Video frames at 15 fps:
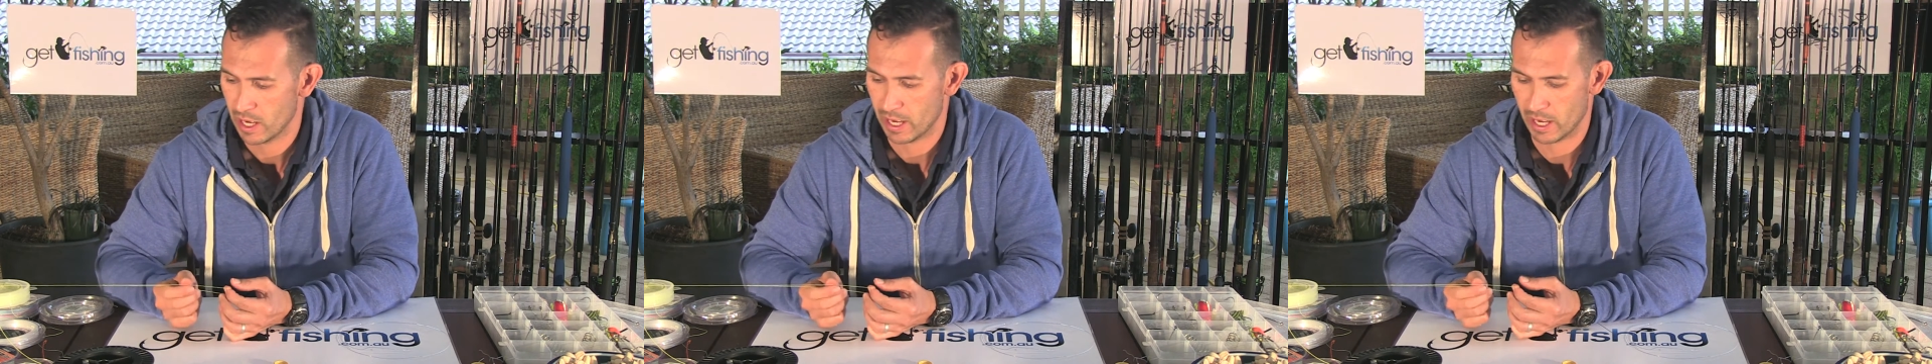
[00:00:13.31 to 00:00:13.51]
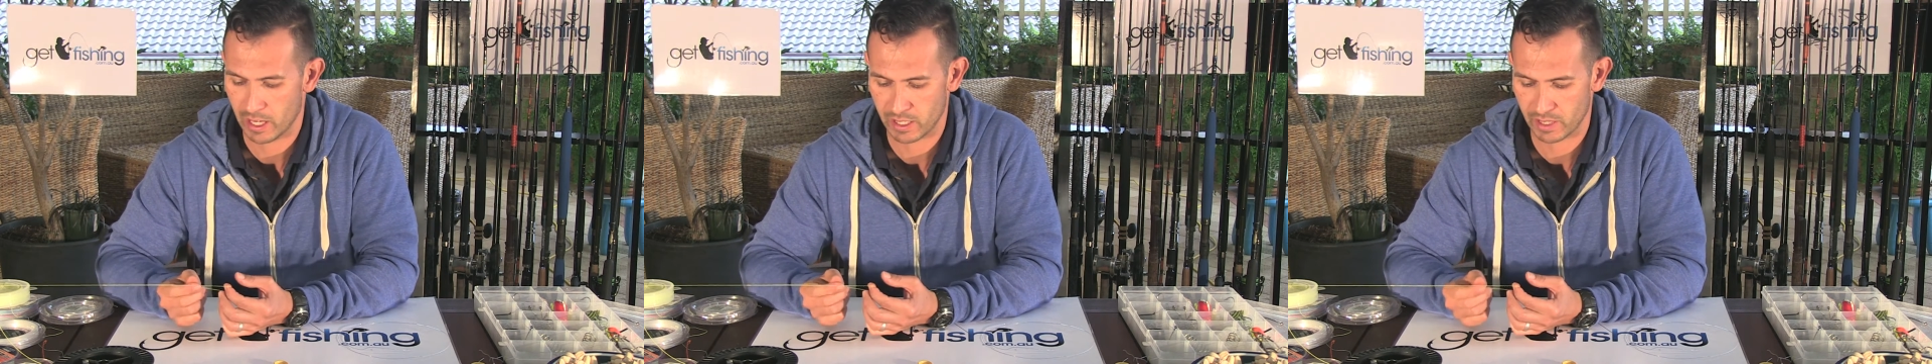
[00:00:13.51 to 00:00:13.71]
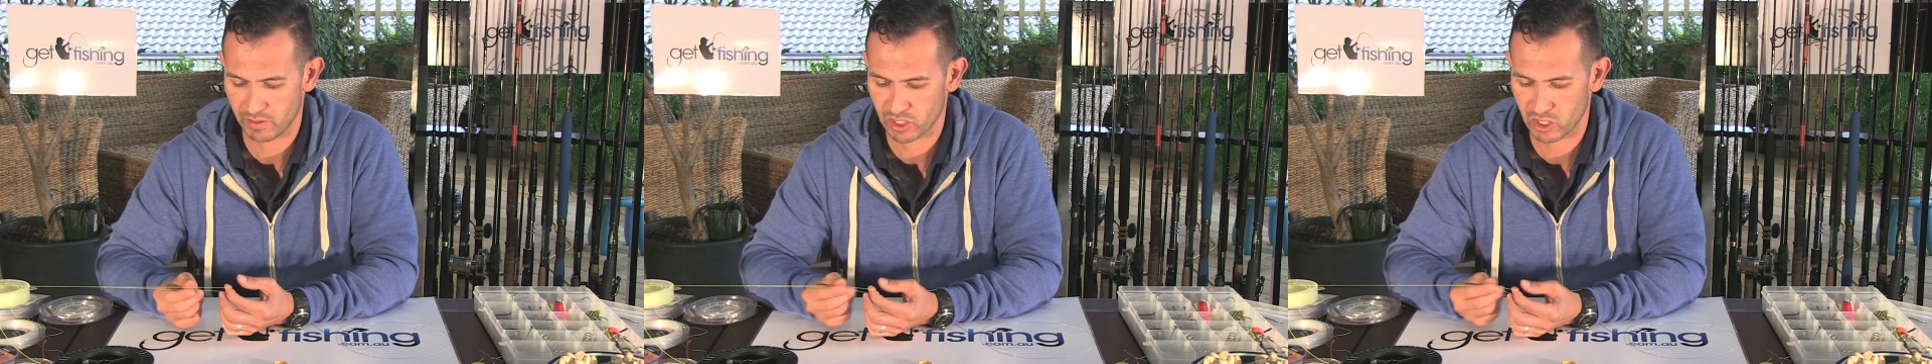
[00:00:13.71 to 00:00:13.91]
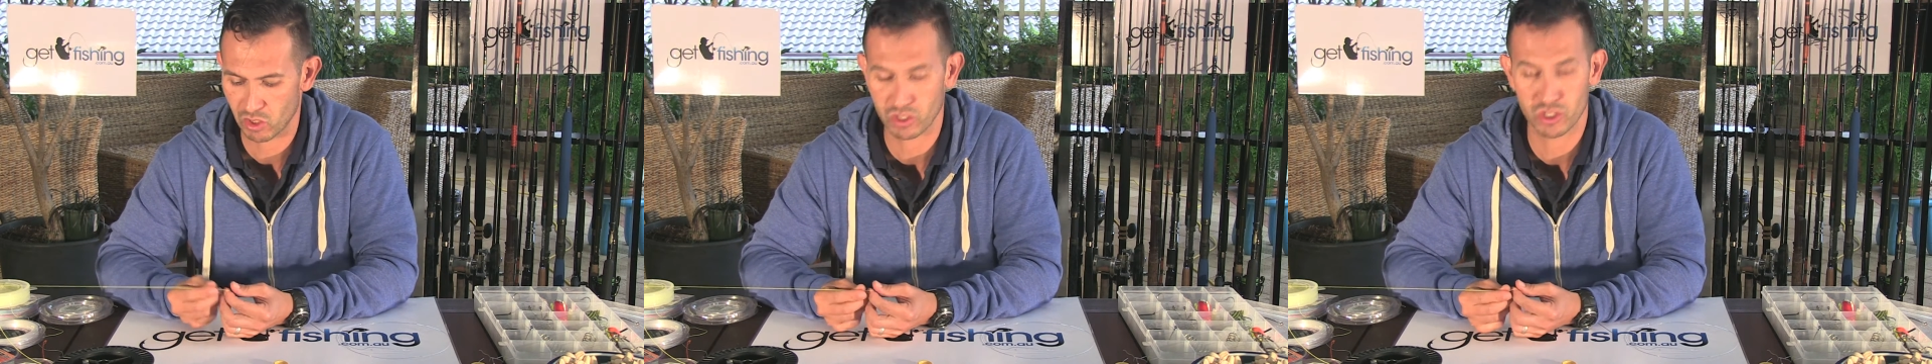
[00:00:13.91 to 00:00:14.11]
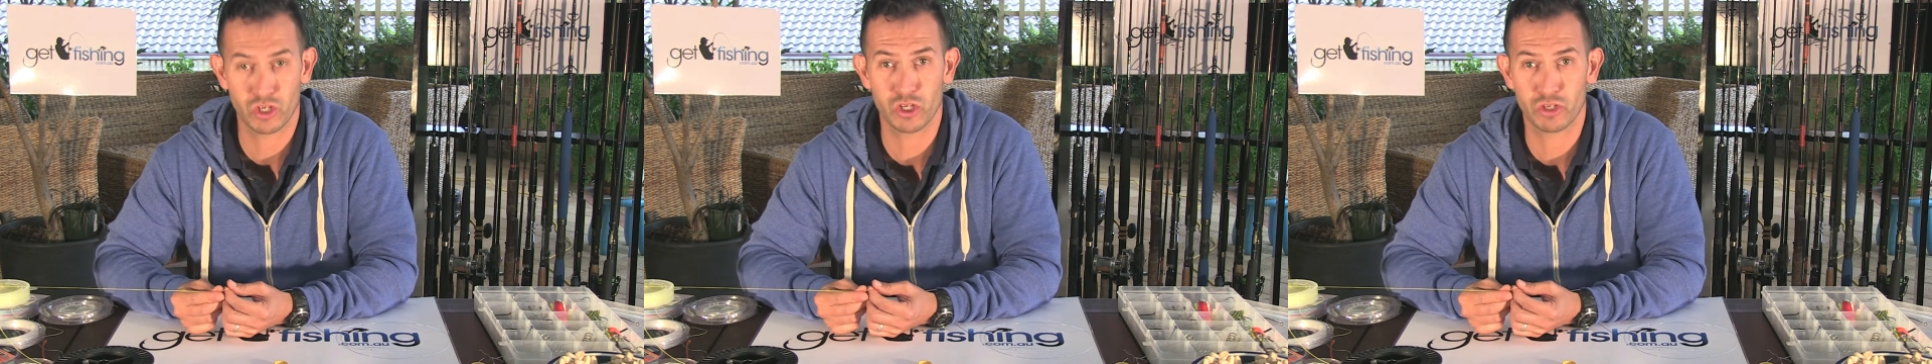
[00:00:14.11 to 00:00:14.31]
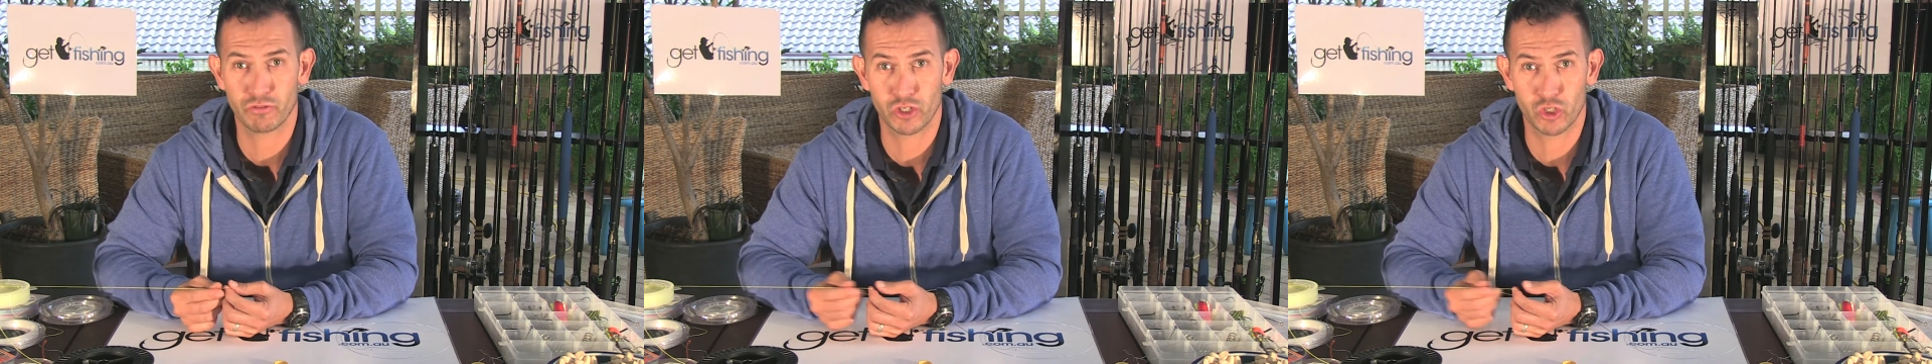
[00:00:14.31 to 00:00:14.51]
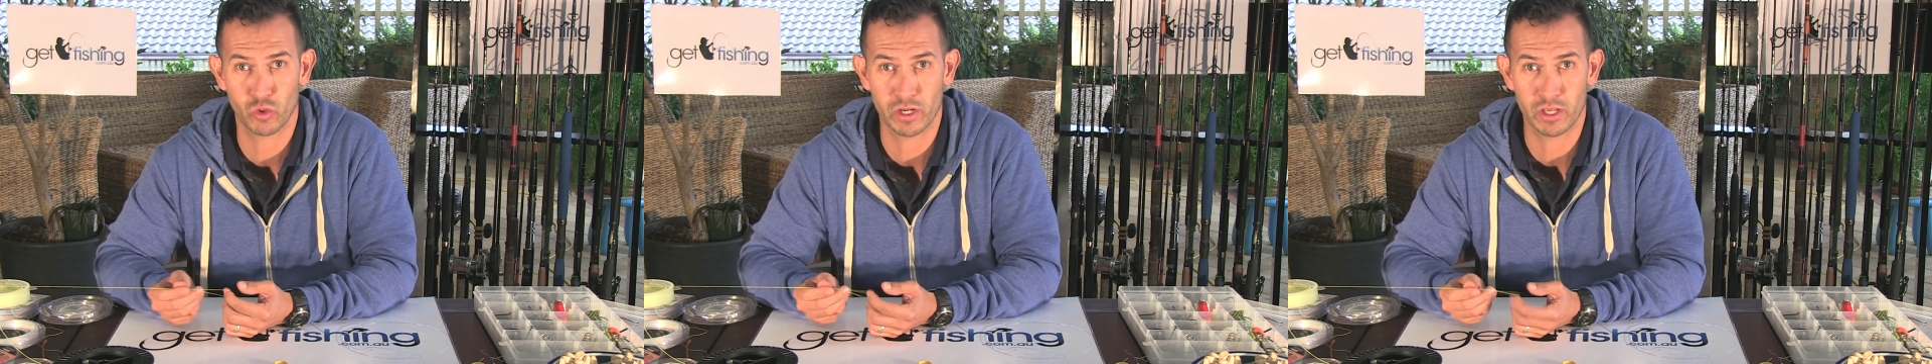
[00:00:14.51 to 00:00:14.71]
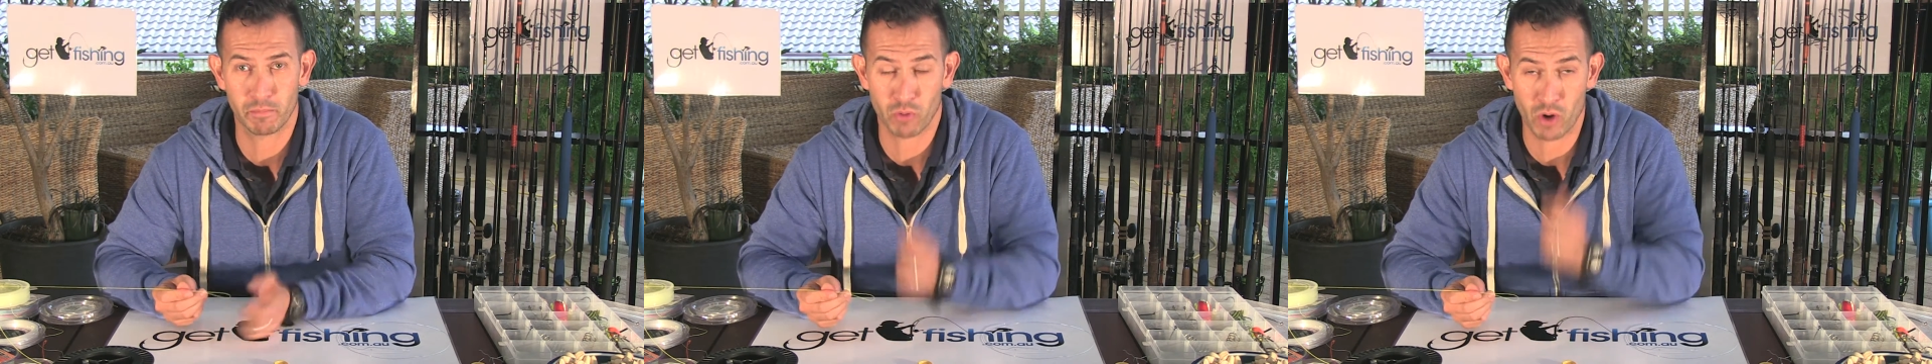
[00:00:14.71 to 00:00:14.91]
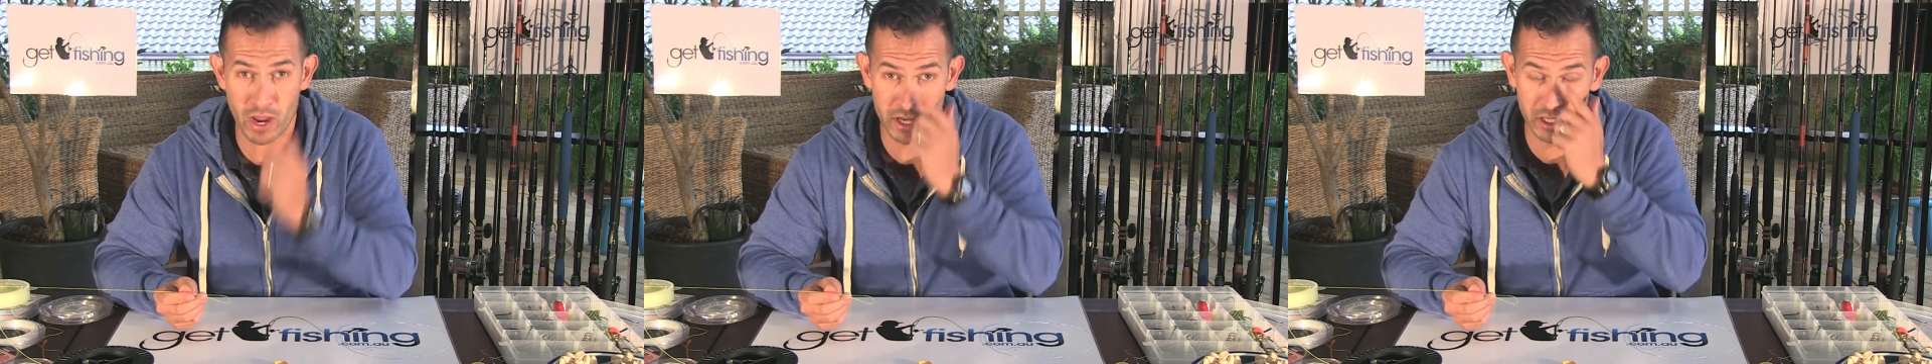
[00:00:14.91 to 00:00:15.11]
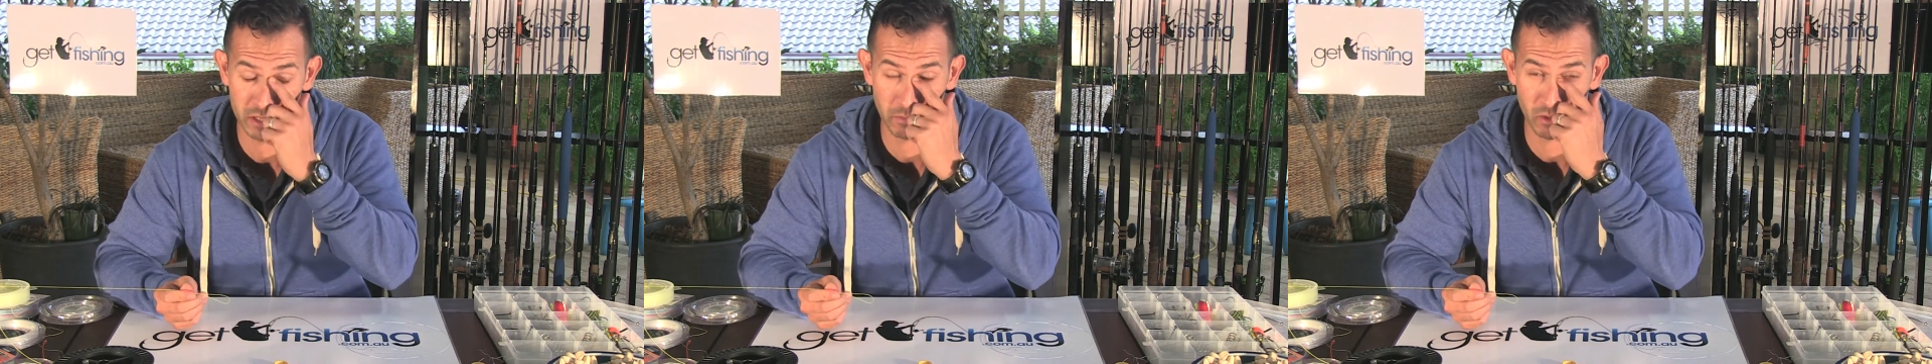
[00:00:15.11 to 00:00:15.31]
Uh, now this knot's used for joining
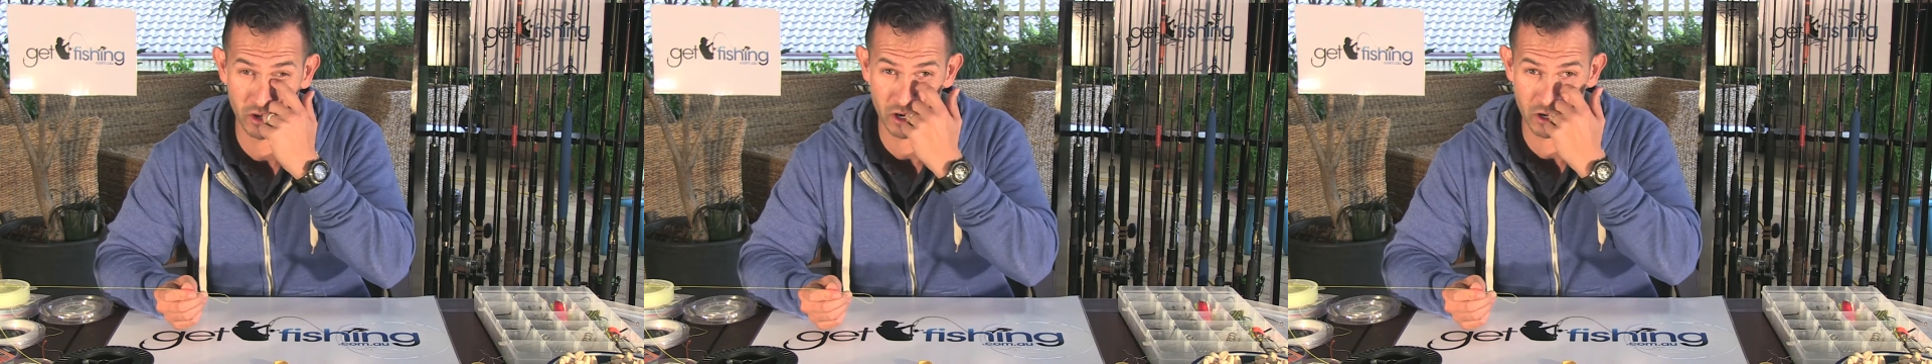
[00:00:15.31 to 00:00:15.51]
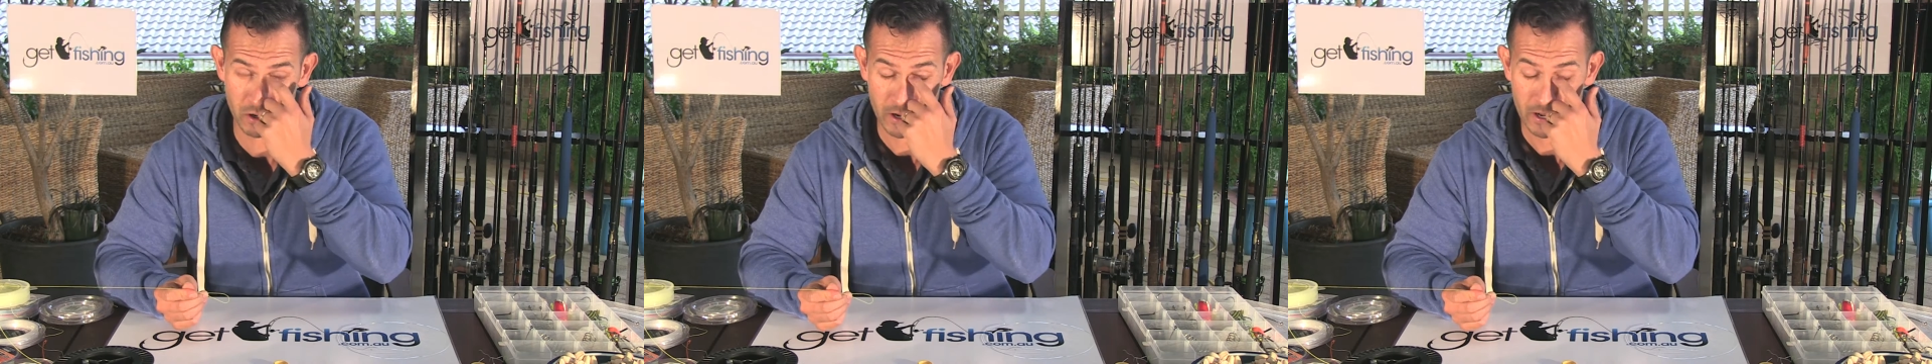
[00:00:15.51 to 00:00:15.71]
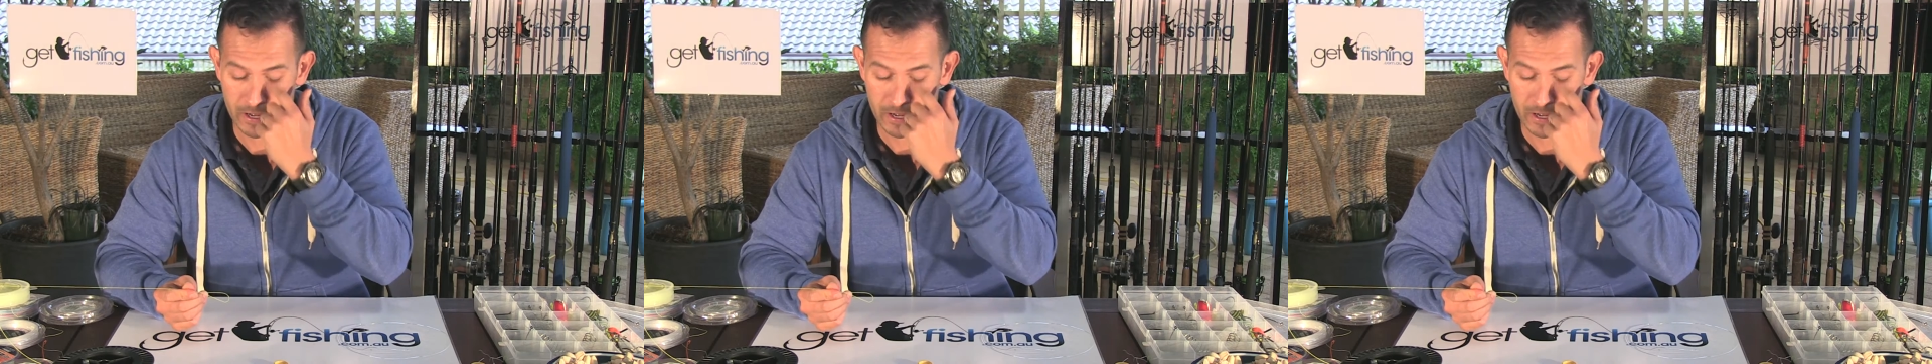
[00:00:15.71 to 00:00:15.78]
braid to mono.